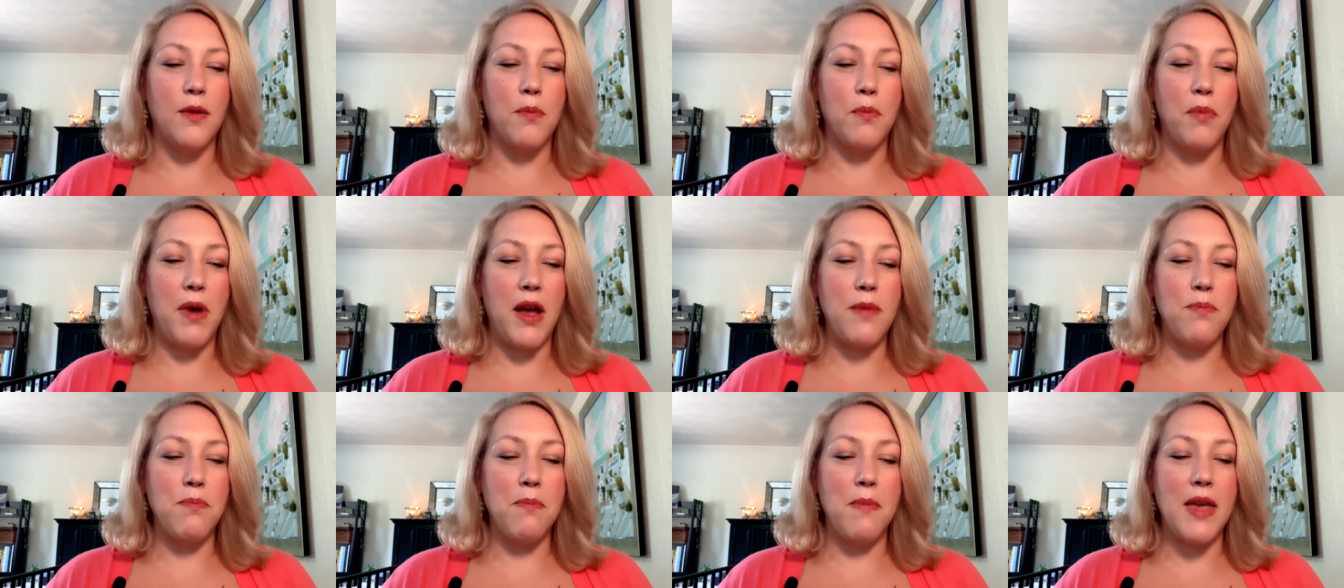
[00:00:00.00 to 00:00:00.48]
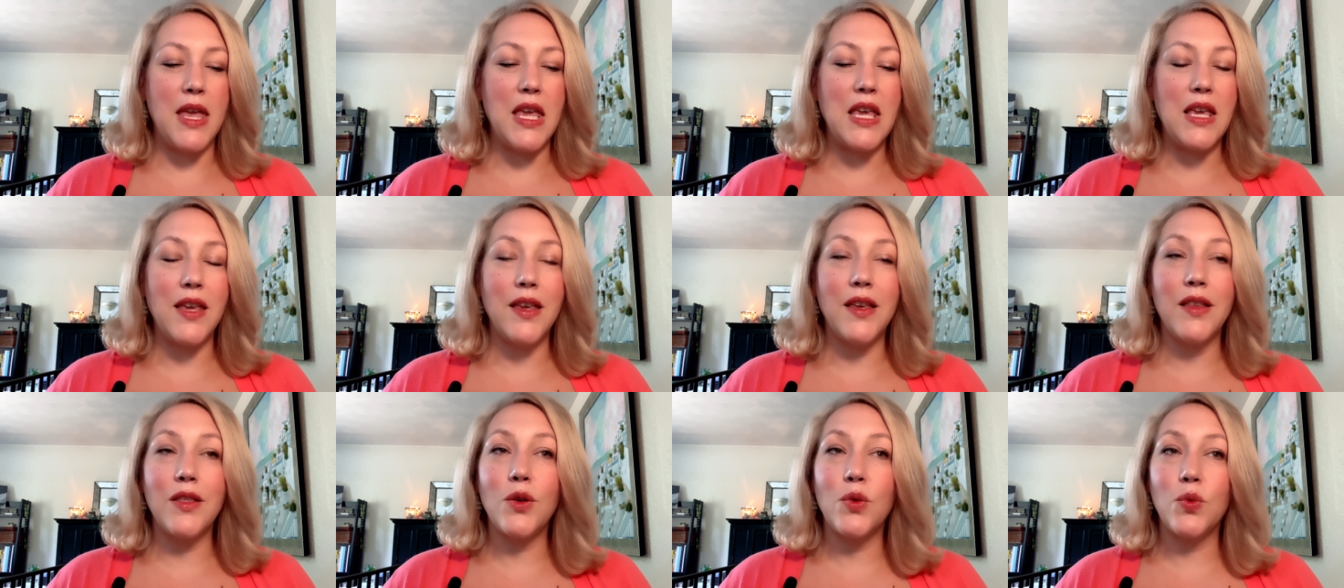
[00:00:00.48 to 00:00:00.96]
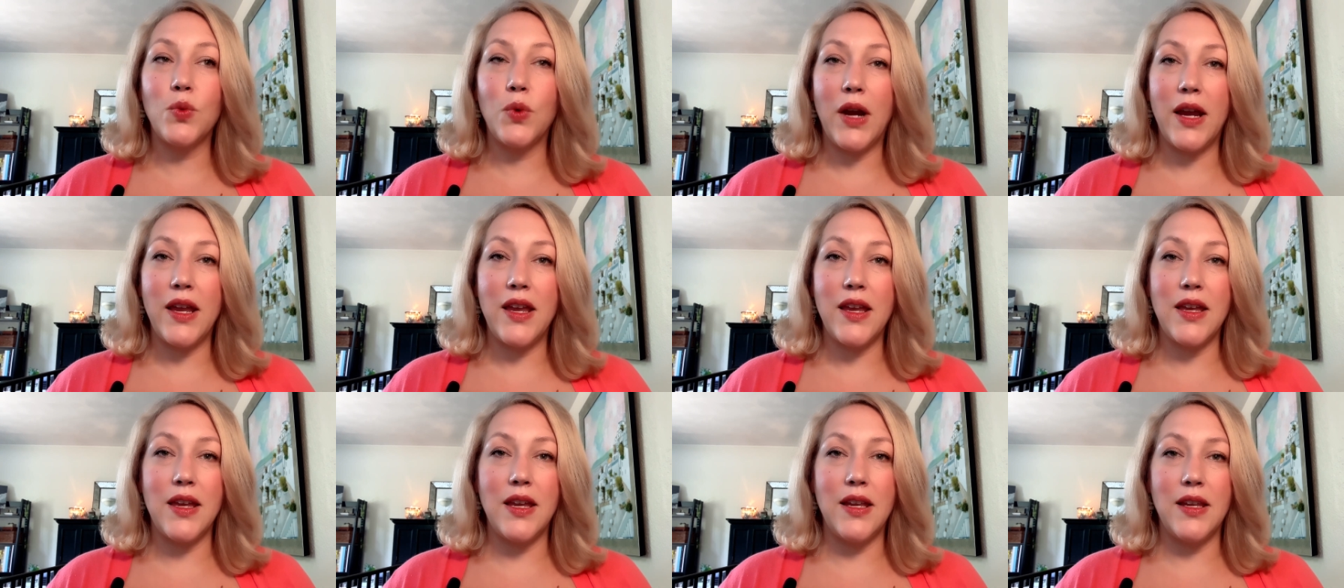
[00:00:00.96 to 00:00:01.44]
by making the
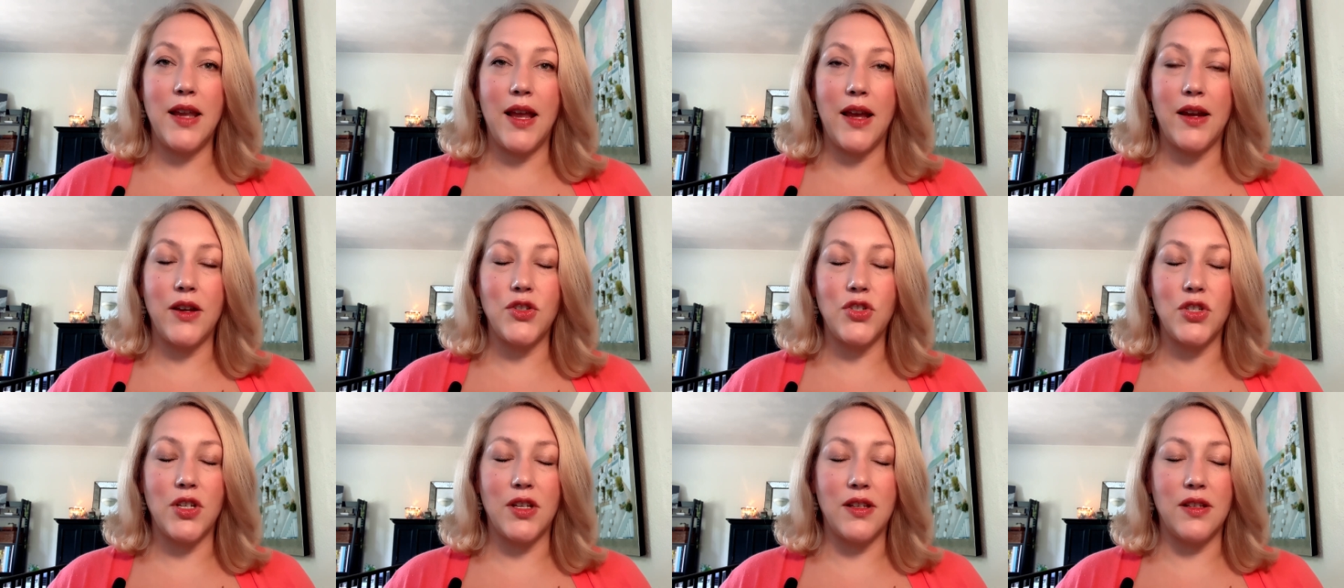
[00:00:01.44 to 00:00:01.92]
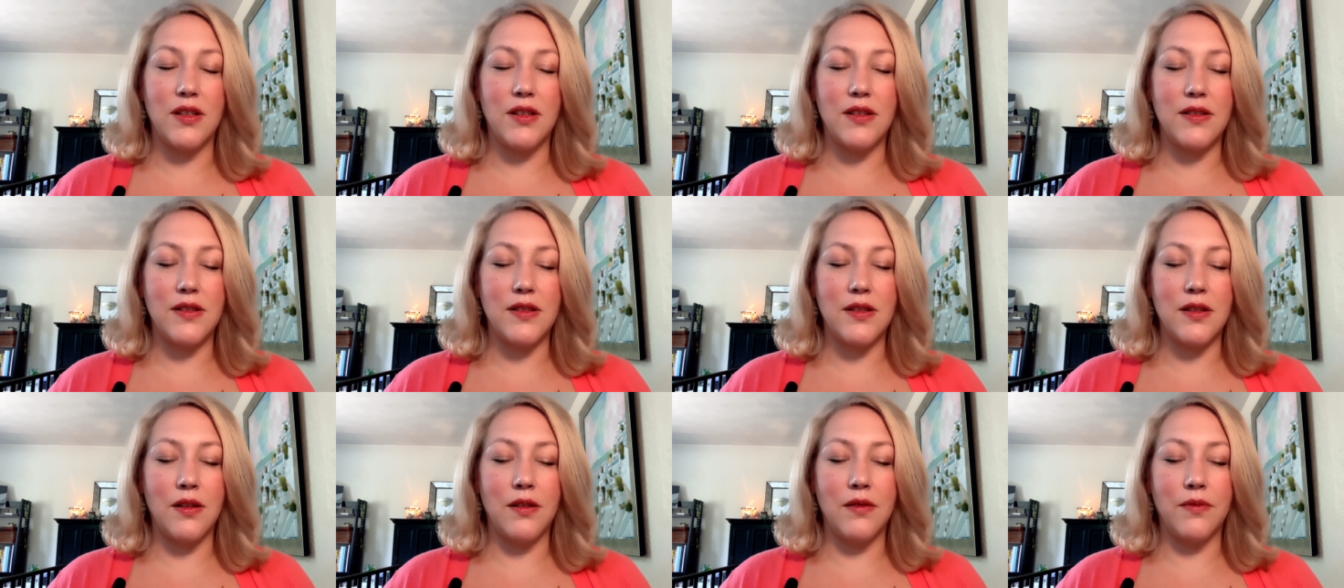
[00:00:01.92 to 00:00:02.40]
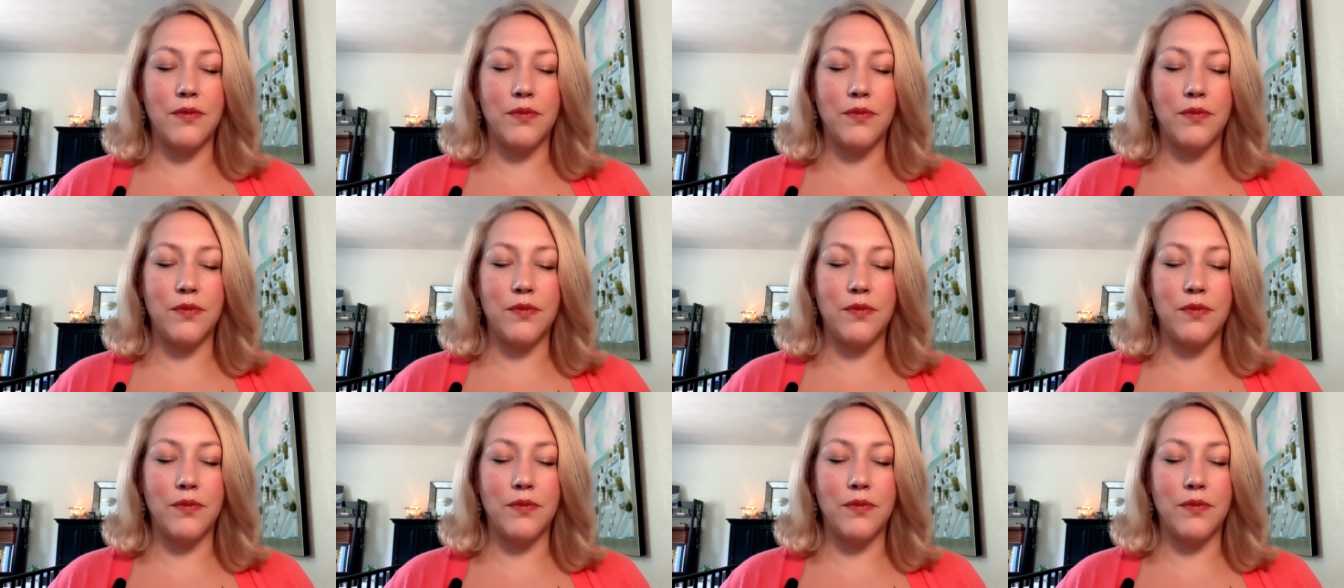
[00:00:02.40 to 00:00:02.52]
right connections.